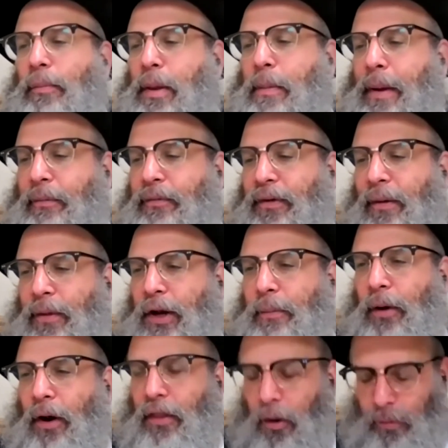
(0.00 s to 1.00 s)
You remember from the
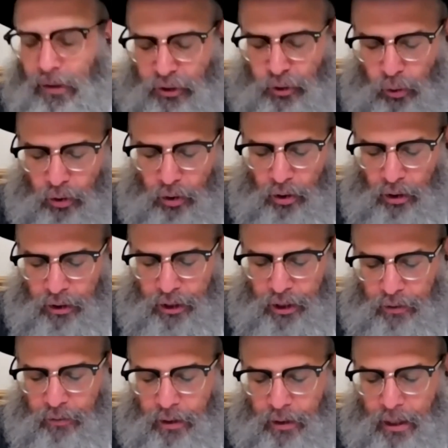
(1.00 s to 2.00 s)
Gemara that we saw earlier.